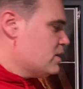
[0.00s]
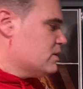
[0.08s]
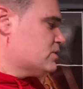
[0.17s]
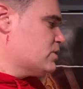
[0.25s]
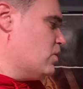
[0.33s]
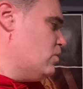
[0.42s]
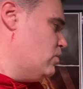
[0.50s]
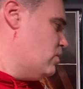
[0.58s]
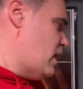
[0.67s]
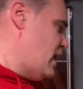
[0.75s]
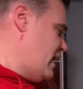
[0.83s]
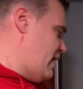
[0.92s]
So
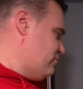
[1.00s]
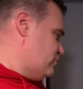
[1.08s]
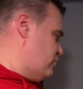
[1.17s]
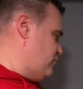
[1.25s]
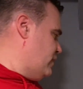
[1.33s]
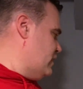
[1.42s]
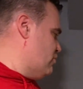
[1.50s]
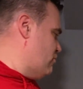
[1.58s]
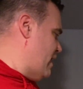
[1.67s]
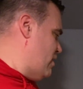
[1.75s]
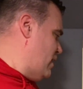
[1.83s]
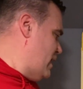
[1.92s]
I have to figure
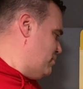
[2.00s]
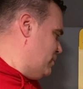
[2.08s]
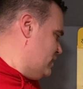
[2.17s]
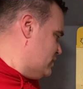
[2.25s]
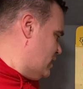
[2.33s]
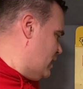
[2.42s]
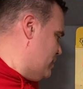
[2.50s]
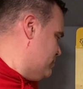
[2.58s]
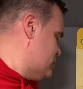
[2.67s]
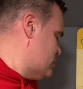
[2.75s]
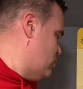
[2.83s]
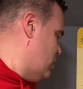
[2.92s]
out how many
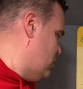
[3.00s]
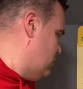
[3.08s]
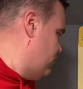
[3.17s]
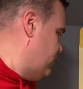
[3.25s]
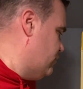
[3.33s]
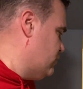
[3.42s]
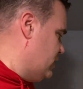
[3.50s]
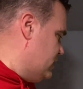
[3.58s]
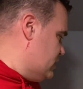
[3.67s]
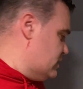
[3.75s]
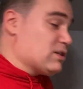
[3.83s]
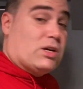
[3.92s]
times, well,
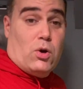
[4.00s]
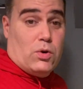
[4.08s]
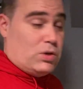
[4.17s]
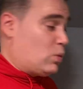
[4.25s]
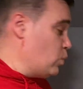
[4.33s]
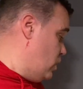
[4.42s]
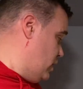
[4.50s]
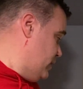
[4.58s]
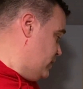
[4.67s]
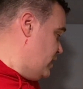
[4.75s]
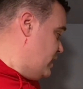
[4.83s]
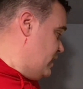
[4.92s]
15 doesn't go into
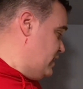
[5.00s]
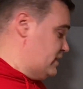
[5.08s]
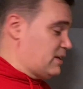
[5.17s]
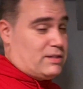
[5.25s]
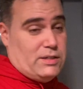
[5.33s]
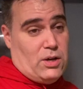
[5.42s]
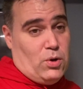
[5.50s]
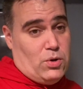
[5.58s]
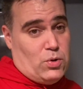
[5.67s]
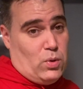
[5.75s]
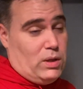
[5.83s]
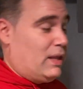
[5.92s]
1, and it doesn't go
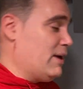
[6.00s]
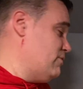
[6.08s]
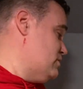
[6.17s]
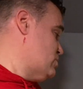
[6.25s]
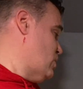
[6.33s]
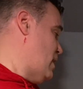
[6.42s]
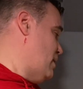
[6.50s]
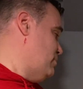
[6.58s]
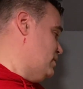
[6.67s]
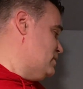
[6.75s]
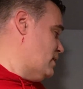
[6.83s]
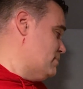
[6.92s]
into 11. So how
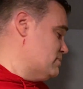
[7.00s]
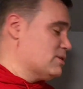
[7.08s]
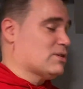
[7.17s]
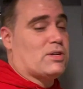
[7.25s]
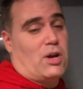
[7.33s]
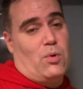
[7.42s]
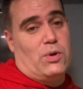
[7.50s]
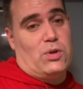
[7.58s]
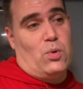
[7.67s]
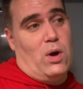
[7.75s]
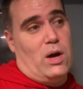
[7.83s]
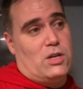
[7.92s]
many times does it go
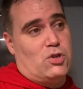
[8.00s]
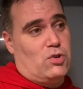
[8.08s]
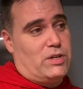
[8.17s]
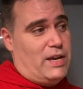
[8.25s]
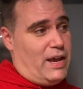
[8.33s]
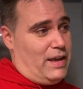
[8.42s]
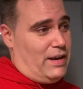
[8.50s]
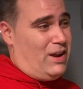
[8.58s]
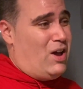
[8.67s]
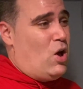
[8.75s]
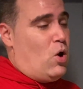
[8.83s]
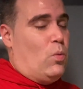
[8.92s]
into 110?
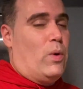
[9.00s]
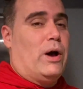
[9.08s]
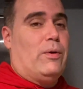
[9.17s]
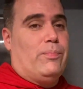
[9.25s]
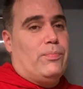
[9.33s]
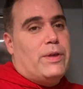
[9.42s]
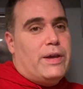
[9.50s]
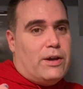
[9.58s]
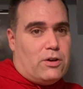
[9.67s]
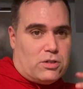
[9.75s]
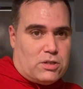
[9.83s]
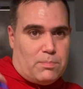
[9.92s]
Well,
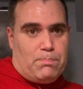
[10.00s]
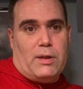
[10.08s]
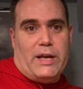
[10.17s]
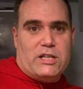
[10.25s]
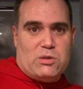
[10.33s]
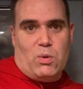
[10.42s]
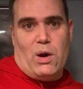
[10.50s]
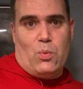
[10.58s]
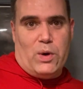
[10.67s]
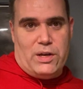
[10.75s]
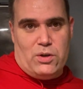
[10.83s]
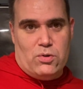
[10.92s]
here's a place where
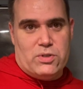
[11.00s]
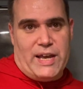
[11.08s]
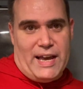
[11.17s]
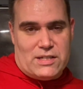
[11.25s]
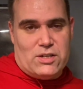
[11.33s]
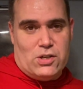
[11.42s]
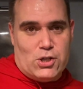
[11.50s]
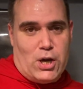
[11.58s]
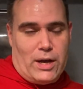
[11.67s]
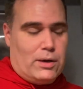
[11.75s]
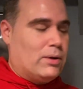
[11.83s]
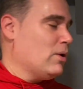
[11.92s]
we'd use guess and
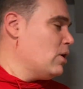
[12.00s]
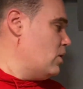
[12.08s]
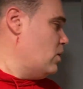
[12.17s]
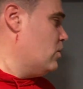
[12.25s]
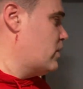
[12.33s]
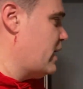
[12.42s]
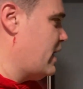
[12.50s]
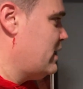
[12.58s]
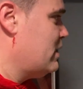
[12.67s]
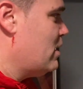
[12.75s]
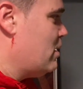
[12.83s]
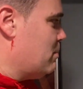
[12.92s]
check.
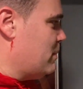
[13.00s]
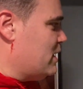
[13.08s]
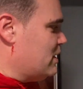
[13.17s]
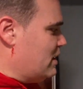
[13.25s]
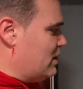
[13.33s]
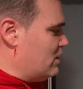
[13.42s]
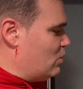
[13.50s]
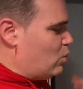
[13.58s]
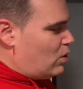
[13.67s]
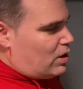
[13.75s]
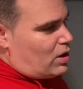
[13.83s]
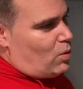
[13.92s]
Okay? Meaning
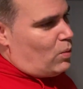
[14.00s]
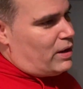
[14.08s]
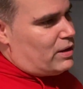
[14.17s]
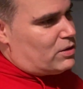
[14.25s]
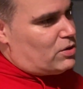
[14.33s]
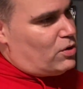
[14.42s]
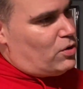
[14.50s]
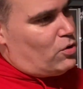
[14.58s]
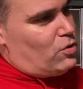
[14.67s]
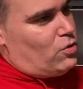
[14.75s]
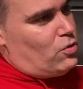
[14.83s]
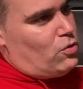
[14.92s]
we're going
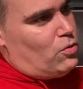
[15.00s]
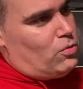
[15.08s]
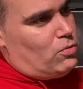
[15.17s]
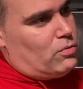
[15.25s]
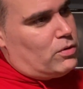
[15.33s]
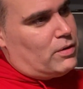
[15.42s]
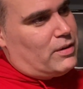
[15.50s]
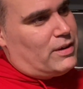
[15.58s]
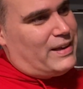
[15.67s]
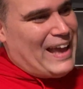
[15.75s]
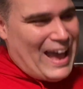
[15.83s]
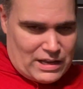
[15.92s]
to
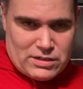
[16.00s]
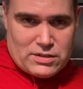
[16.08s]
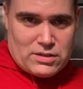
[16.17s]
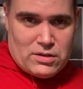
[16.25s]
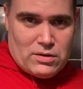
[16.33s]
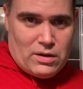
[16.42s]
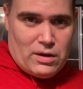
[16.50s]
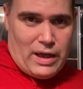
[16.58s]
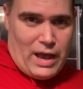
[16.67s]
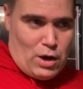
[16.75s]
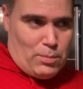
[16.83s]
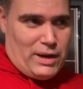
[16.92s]
guess
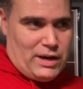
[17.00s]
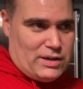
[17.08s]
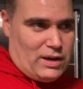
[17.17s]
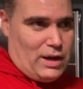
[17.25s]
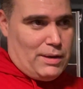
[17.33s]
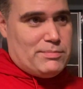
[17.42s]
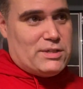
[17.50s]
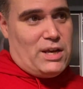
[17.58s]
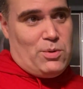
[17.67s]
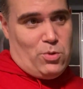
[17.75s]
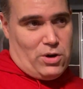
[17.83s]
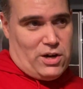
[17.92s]
how many times,
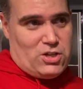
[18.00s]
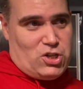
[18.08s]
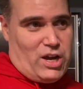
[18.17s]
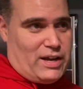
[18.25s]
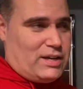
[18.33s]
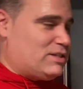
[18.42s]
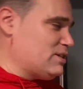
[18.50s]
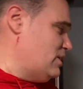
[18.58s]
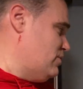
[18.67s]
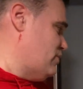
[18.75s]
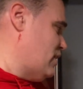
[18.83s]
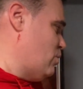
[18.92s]
and we're going to check and
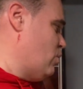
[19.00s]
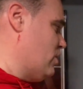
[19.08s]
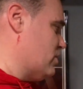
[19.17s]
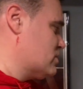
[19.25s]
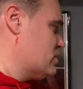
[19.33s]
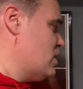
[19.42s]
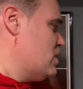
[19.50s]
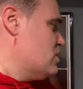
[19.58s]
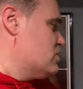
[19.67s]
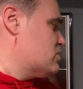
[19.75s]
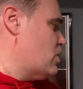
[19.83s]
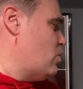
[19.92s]
see if that works.
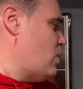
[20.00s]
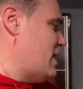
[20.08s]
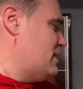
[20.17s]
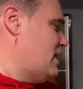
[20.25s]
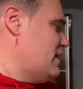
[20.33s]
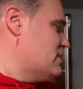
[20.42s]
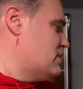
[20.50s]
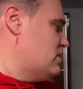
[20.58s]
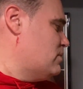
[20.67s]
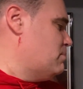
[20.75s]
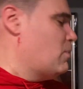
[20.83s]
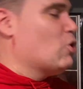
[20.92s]
So I like
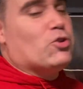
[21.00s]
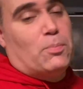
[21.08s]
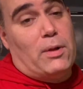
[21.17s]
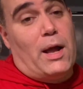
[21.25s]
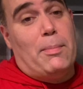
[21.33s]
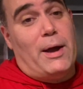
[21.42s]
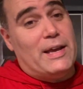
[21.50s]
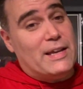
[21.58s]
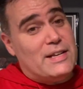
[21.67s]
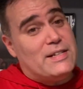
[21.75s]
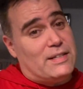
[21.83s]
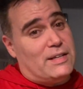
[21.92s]
to multiply by
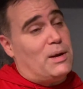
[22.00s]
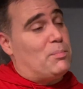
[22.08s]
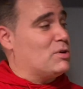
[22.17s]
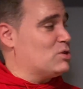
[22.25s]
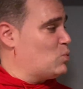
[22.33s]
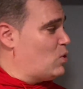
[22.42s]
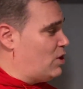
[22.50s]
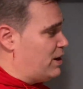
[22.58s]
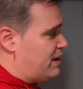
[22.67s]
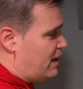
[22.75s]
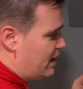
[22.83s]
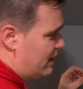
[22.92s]
easy numbers where I
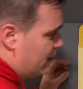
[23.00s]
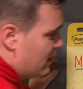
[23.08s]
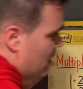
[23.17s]
can.